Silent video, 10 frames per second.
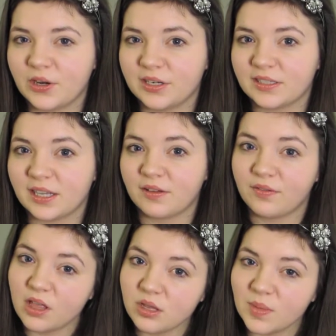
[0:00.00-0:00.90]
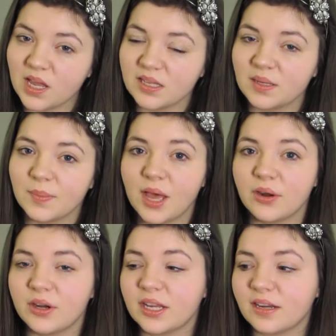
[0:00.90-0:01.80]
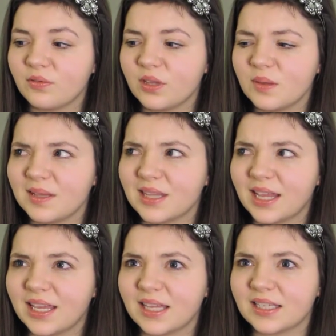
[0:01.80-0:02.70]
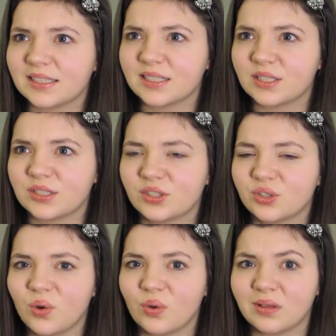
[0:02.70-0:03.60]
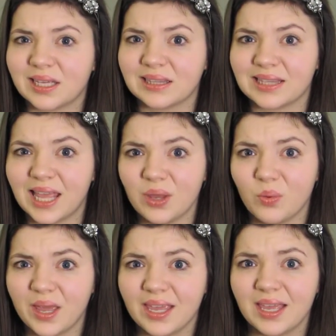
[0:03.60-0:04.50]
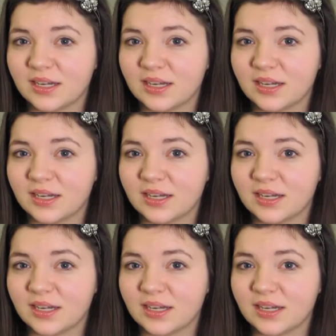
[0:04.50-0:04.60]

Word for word: It's like a volumizing powder and I've really been liking this because it's so like lightweight.